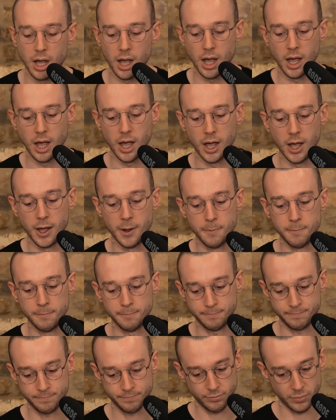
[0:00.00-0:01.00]

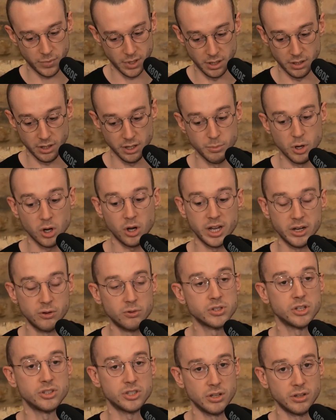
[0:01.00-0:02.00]
The modelling
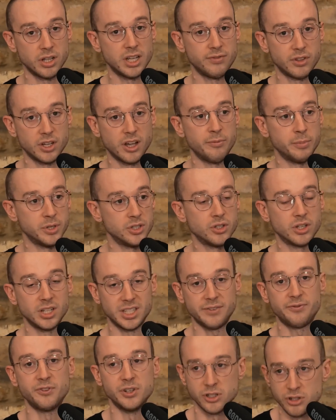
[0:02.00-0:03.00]
also showed that if the government took
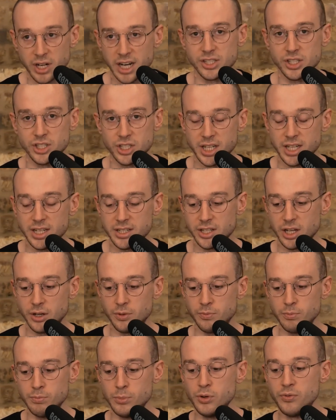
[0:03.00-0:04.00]
a different strategy,
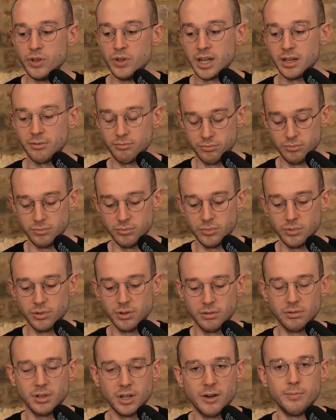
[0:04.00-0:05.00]
so
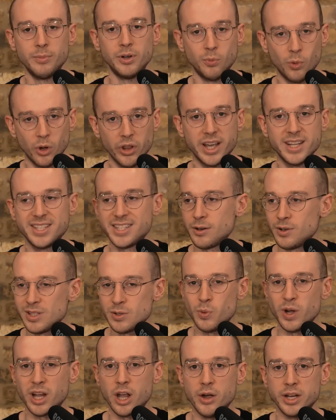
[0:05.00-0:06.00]
the government, what they said
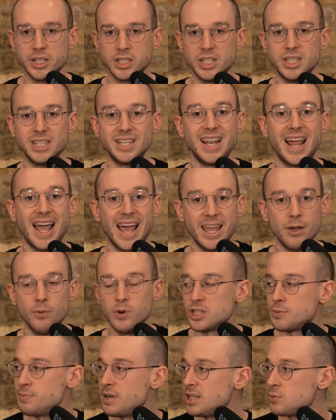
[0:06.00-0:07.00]
is we're going to delay,
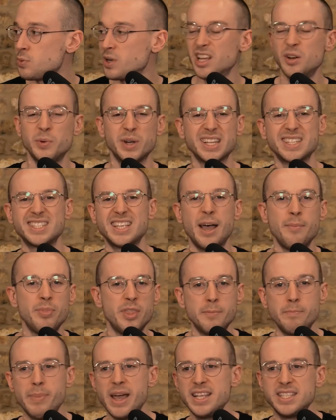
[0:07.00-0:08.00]
which means we're going to
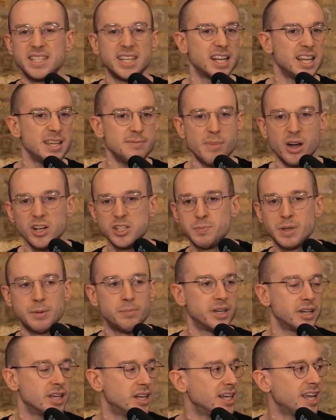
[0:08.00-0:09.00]
accept that basically most
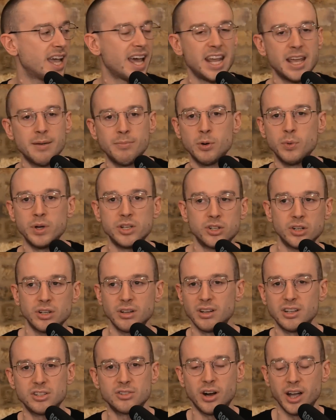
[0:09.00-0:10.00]
people are going to get it, but we're
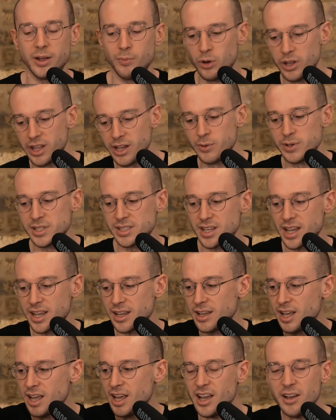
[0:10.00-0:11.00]
going to try and, what they always
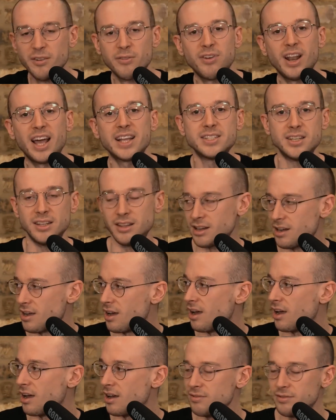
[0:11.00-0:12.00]
say, flatten the
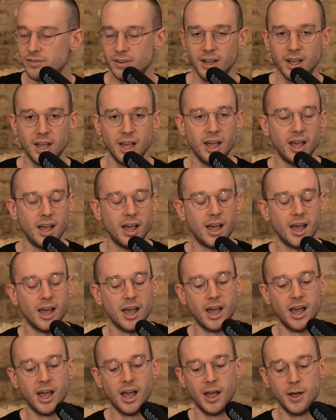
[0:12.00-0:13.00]
curve.
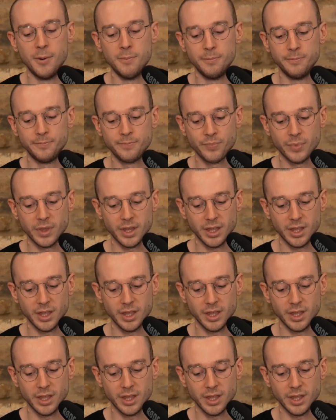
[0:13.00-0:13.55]
Yeah.